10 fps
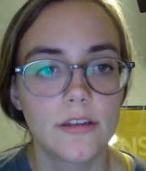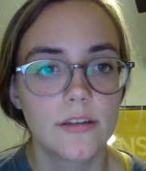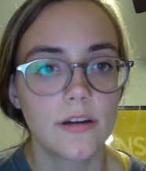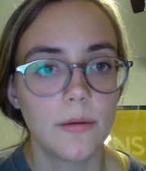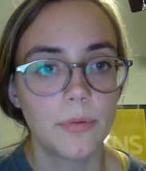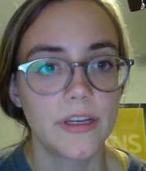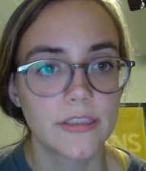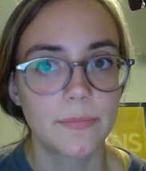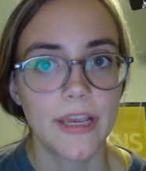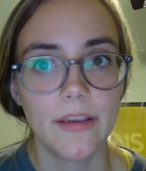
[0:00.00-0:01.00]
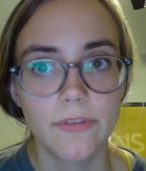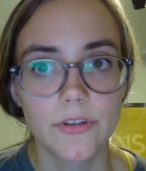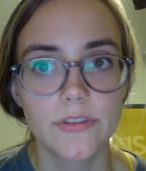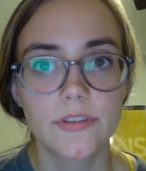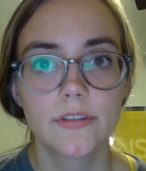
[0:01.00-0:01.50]
complex
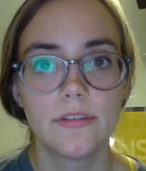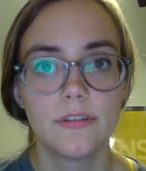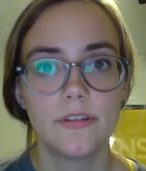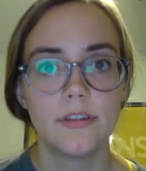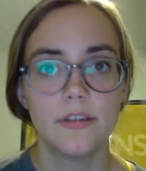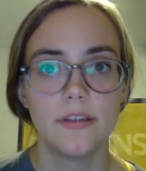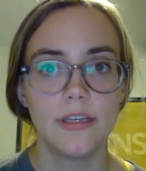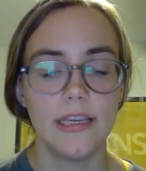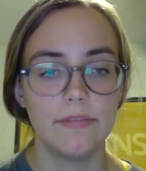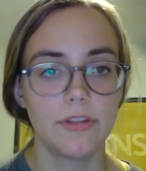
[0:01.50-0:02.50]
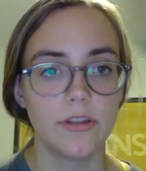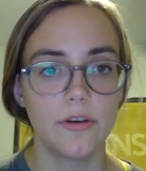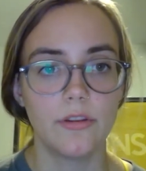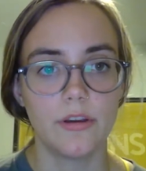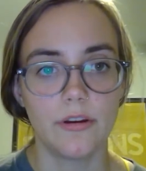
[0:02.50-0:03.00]
behaviors, even
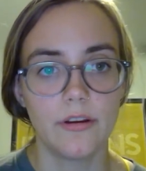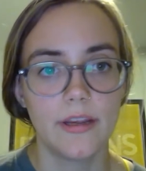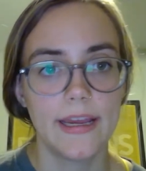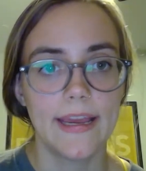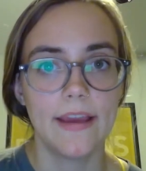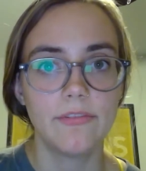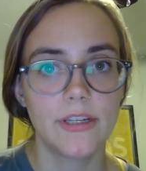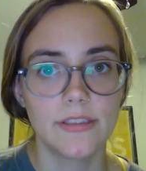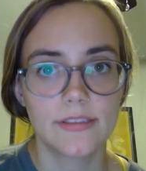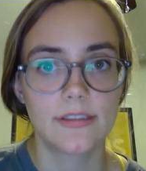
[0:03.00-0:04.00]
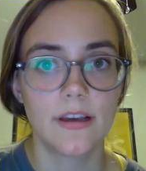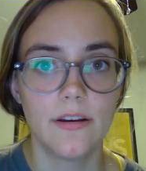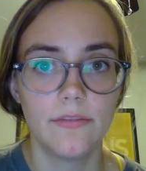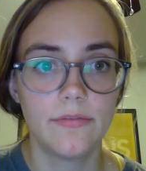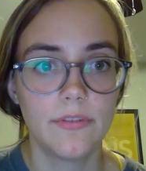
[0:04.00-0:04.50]
though they're evidence
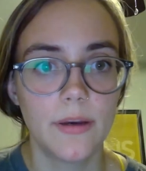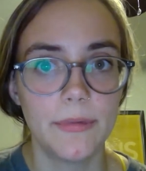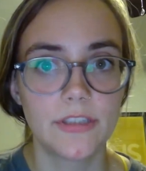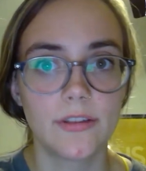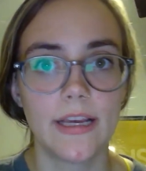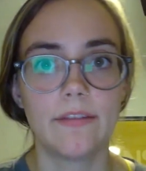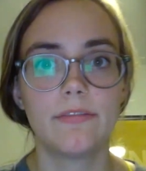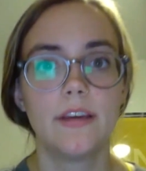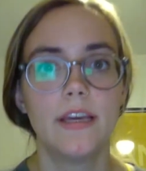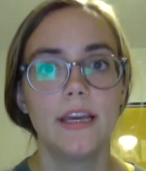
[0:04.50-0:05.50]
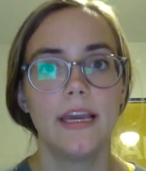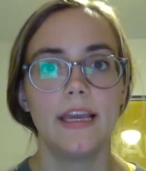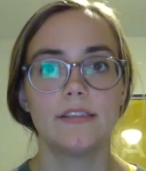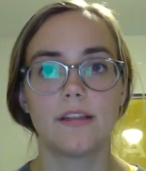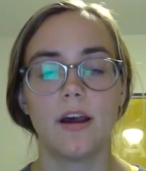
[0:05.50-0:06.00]
of a mental life,
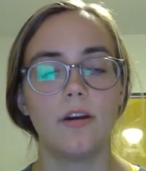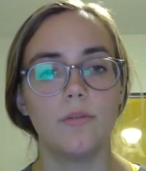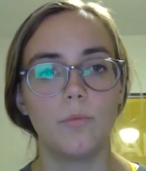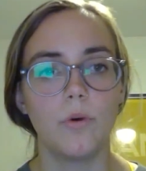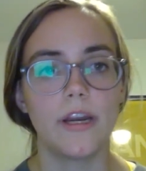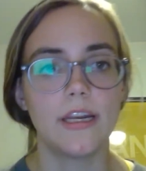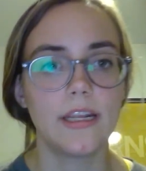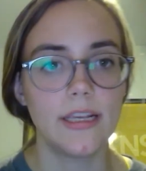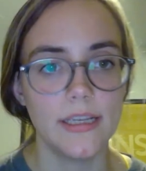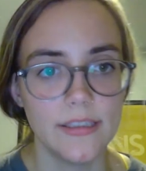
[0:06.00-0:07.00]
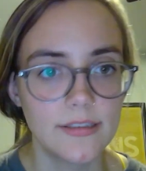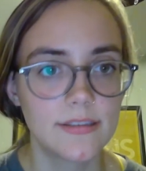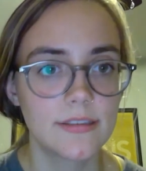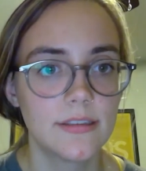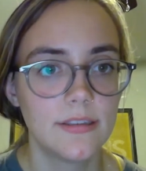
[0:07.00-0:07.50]
is not what it
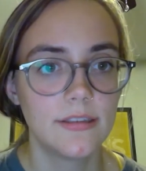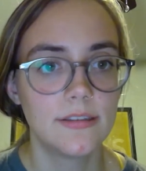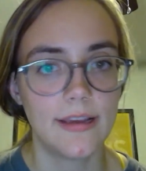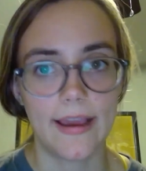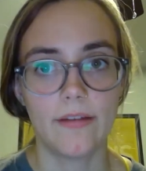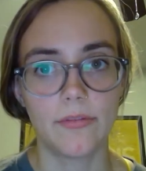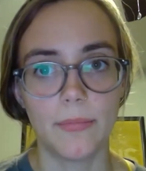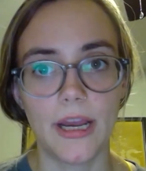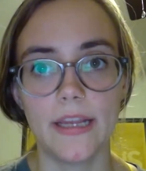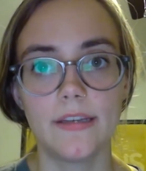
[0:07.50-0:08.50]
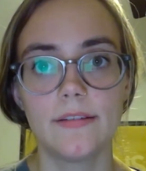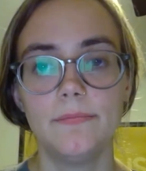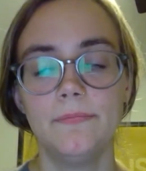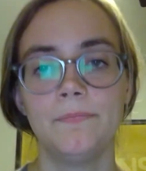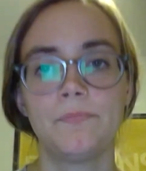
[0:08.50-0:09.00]
is to have a mind.
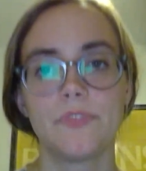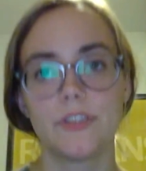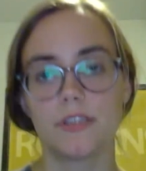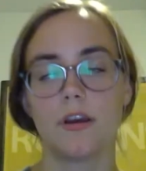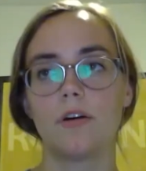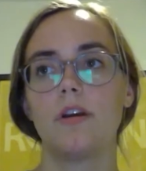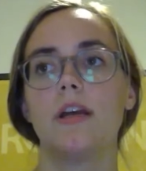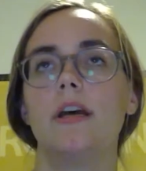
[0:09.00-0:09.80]
So